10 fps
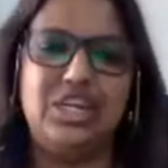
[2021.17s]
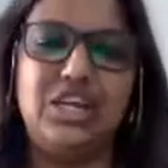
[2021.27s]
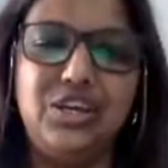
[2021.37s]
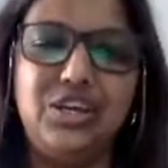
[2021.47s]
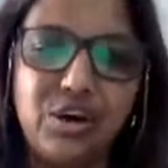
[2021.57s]

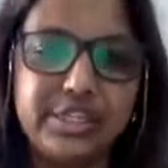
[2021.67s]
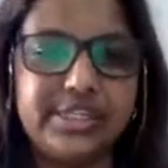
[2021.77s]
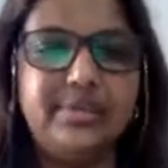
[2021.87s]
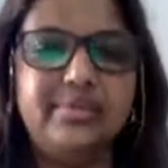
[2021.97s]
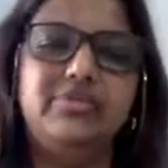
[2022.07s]
You're
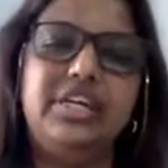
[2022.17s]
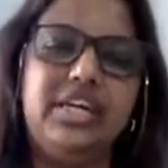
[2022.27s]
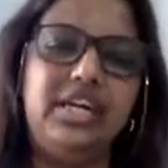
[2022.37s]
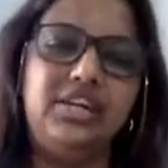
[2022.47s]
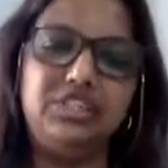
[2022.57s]
awesome,
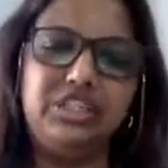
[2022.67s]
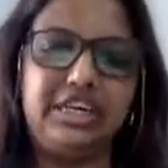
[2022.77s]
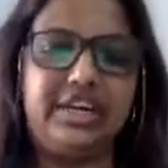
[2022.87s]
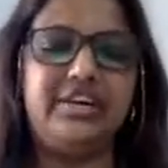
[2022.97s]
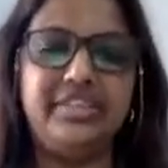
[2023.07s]
okay? You're the
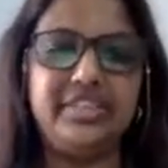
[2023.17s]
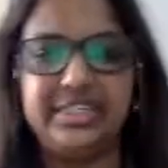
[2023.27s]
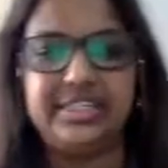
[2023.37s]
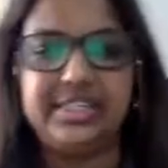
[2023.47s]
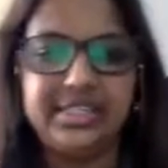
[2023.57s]

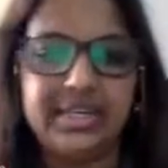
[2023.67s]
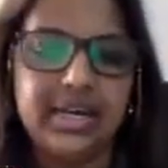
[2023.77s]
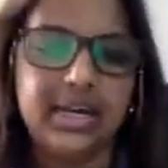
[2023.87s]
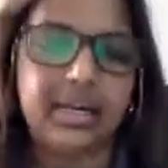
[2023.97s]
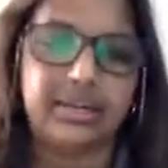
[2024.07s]
carers.
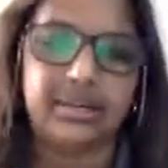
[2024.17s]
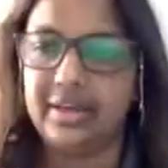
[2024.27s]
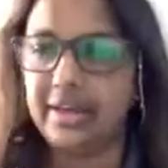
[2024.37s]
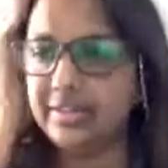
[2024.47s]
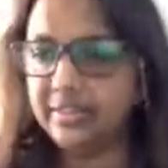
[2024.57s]

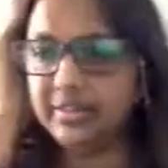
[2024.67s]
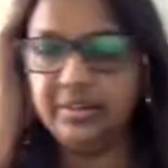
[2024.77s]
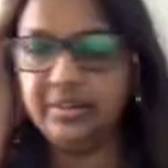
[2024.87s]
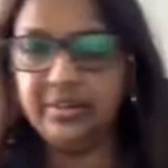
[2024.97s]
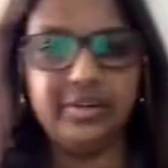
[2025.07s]

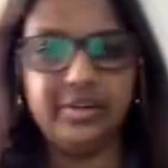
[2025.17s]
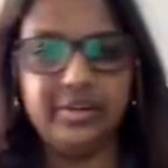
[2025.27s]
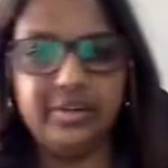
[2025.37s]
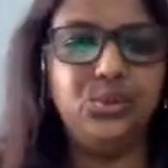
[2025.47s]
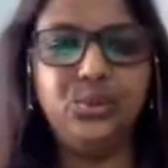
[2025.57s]

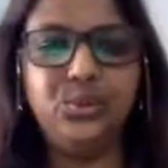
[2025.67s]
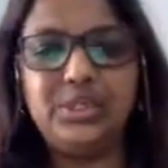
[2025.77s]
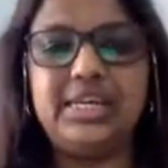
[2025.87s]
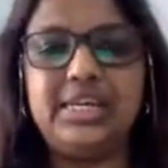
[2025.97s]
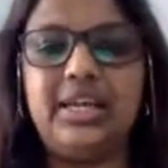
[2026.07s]
Category 2
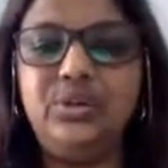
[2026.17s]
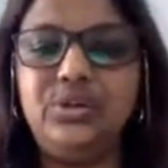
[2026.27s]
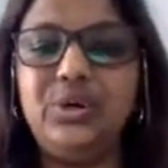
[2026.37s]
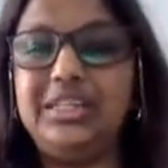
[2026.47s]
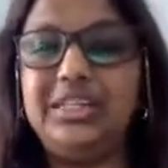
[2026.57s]
is
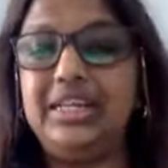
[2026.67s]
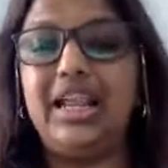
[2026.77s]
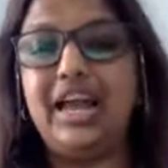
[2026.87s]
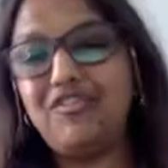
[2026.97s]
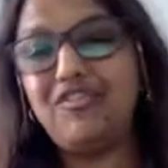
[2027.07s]
yellow. You are the
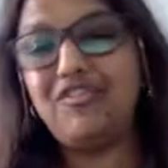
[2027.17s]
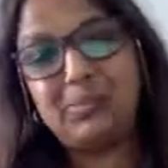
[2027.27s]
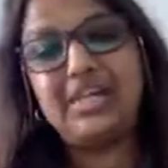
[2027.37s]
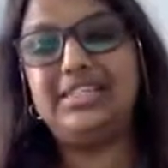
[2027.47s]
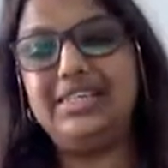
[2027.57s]
life of
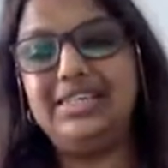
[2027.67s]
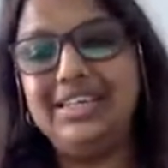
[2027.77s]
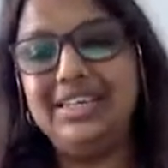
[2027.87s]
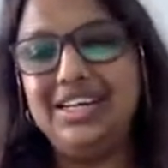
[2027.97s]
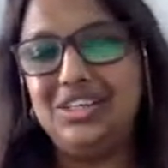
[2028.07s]
the
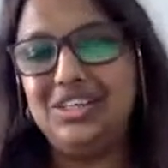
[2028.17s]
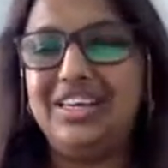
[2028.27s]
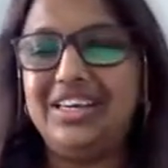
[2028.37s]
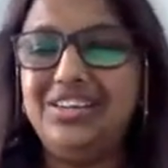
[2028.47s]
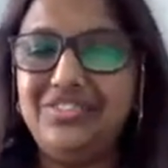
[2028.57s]
party.
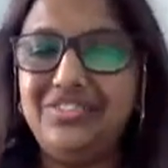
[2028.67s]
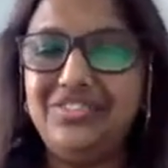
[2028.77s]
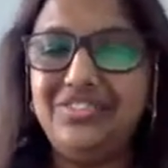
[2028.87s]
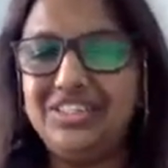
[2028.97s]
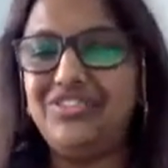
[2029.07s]
You're
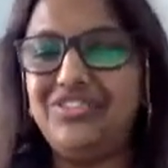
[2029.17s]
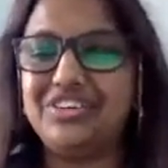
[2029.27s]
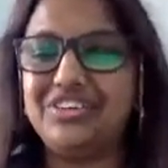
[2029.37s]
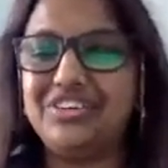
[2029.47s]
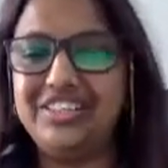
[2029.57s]
innovative
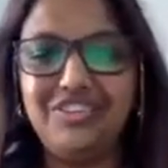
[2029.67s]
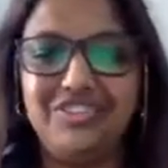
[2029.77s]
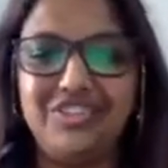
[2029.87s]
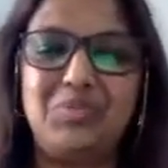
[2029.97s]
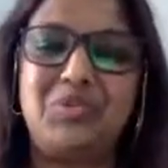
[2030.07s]
and
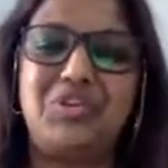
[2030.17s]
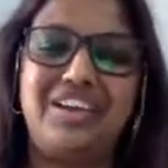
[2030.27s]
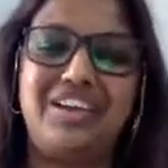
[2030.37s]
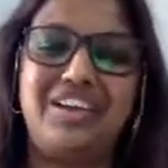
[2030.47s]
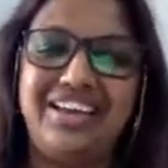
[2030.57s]
creative. You
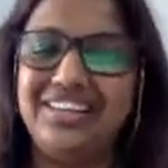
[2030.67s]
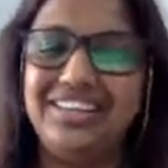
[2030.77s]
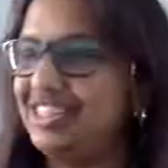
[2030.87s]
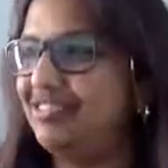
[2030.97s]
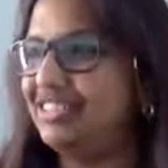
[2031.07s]
provide
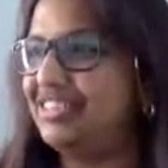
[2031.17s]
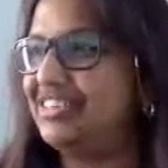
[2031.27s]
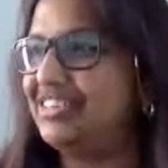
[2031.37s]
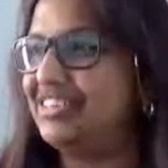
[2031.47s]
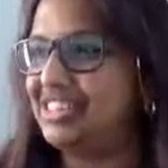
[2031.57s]
energy for
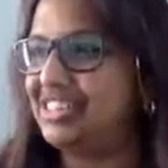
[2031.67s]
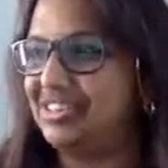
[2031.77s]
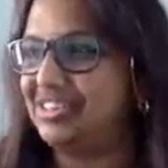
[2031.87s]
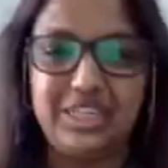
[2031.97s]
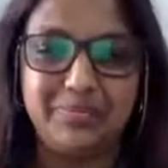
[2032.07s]
the rest of
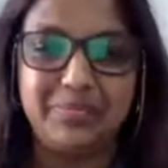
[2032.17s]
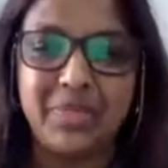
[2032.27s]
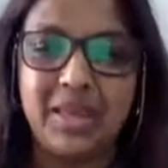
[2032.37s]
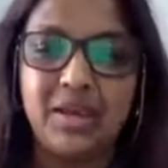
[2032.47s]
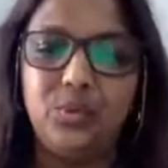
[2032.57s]
your
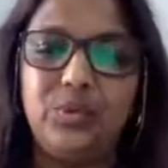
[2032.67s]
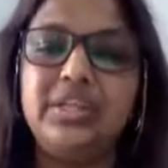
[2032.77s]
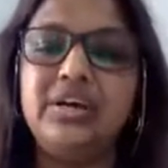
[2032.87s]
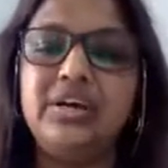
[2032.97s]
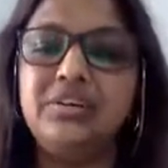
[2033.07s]
team.
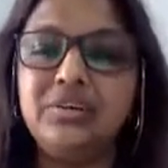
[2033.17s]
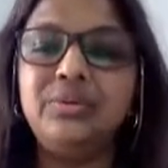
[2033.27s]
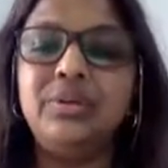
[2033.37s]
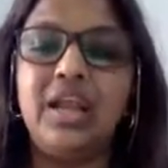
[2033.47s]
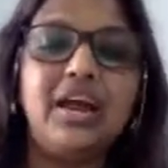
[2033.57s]
Without
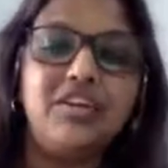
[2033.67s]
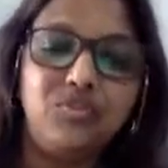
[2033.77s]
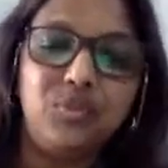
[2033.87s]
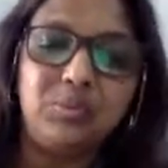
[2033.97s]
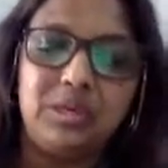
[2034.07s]
you,
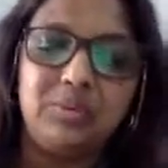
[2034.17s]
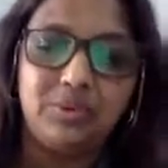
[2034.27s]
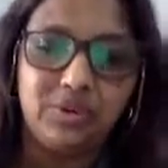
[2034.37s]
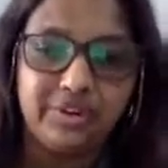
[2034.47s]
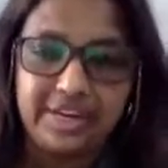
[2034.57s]
life would
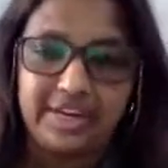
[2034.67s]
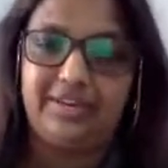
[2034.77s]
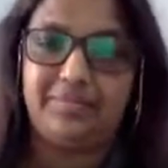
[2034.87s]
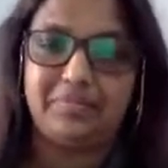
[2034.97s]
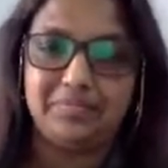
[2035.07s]
be boring.